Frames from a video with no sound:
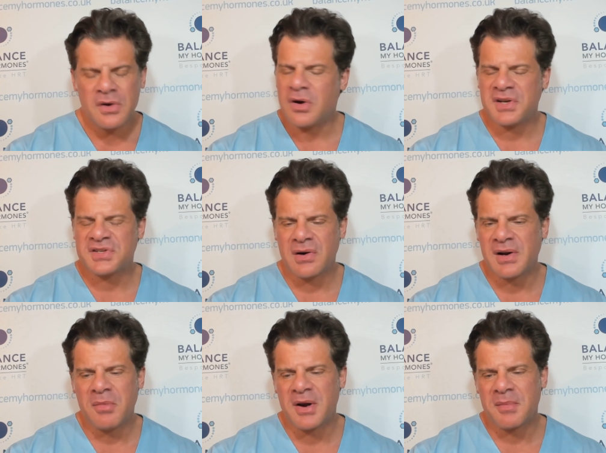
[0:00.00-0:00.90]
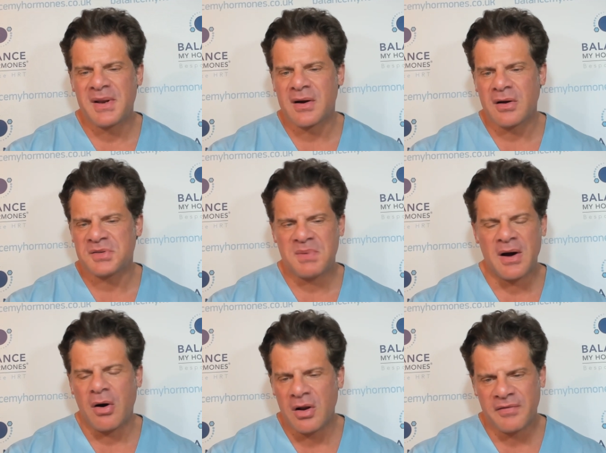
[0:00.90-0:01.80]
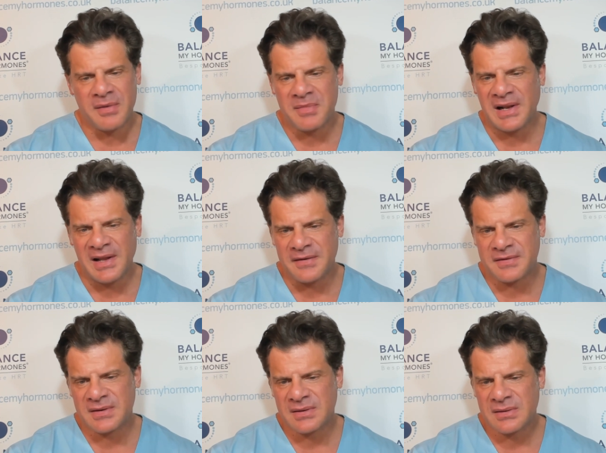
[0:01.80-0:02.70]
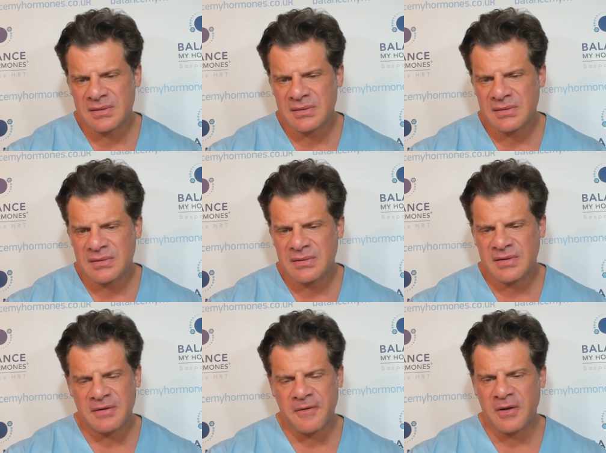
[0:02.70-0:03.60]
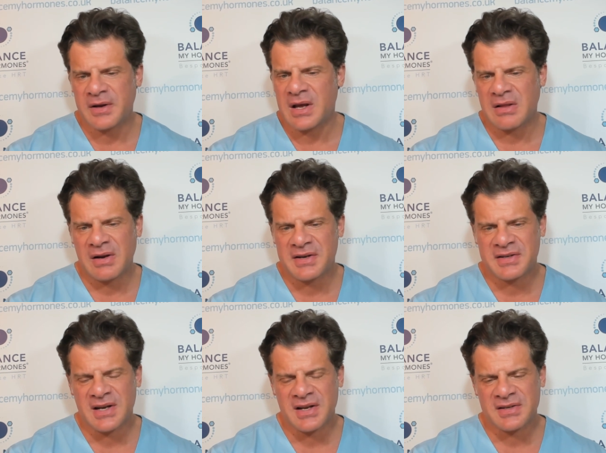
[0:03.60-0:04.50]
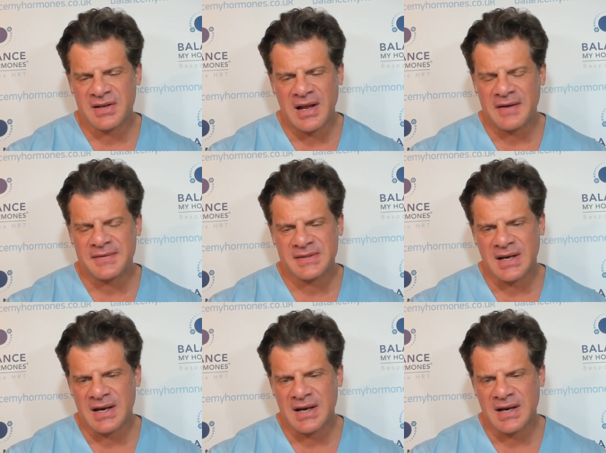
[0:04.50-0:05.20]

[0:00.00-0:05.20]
not necessarily bodybuilding contest, but all of them they lift. They're following athletic lifestyle